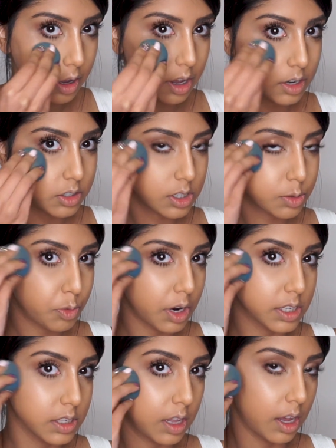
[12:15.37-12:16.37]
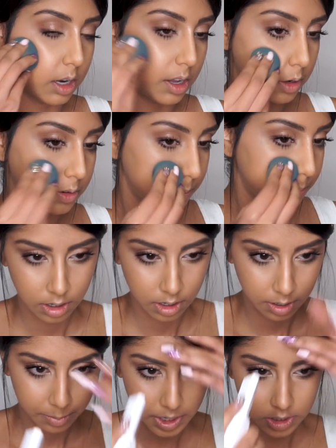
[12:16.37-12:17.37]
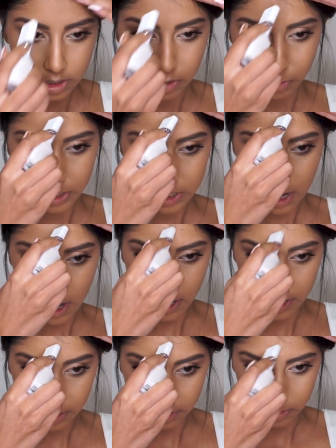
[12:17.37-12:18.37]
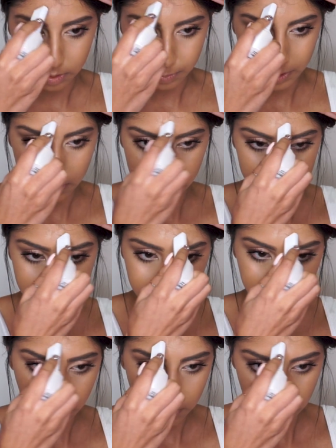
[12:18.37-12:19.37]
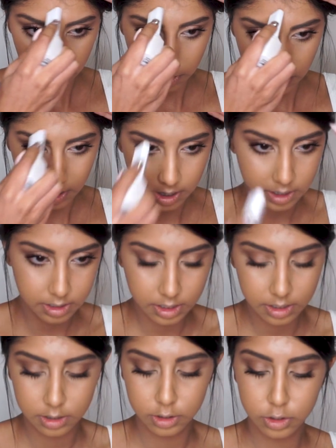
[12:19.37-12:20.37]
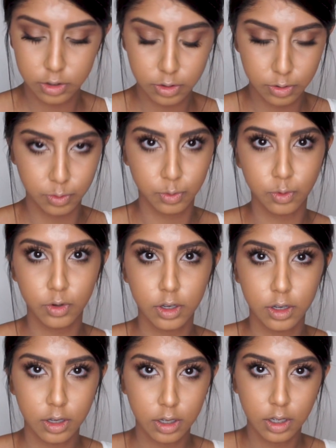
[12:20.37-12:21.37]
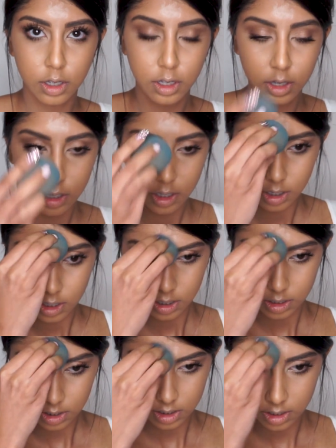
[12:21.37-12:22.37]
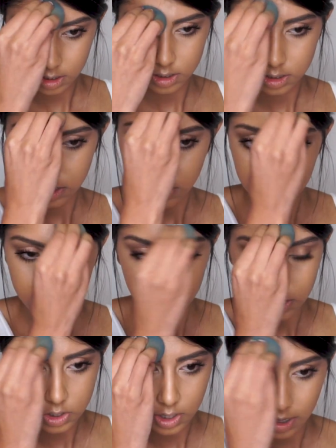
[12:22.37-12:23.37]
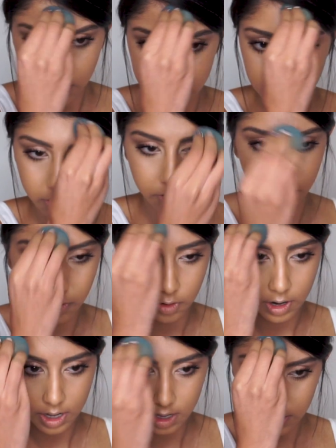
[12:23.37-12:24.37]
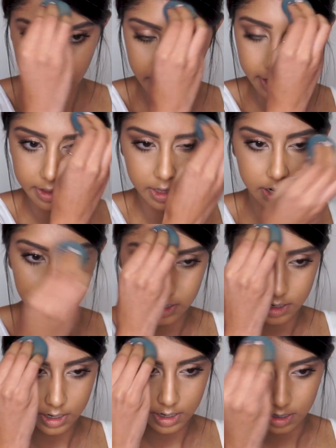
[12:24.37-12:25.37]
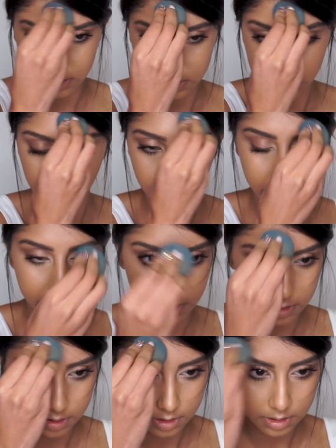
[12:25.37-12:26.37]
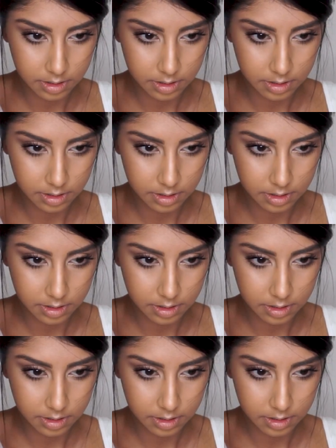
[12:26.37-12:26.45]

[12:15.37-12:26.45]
and just press that in. I'm actually going to add a little bit onto my forehead too, because she has her forehead highlighted as well.